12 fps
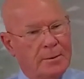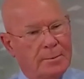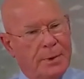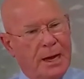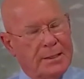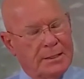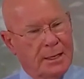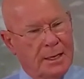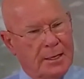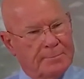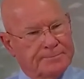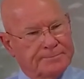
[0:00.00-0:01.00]
But
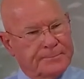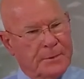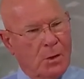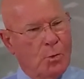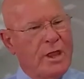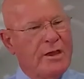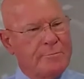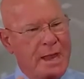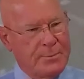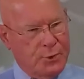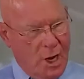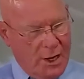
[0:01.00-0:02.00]
we have
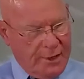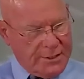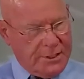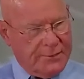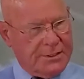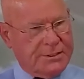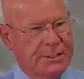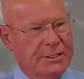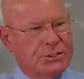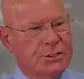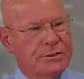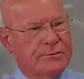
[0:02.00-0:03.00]
made progress on this
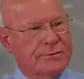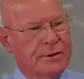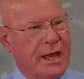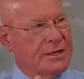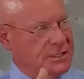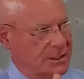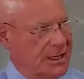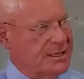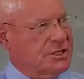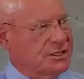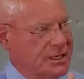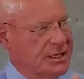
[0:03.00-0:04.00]
initiative as a
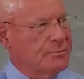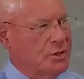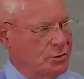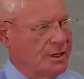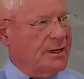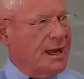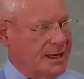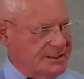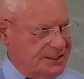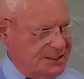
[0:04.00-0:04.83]
community, as a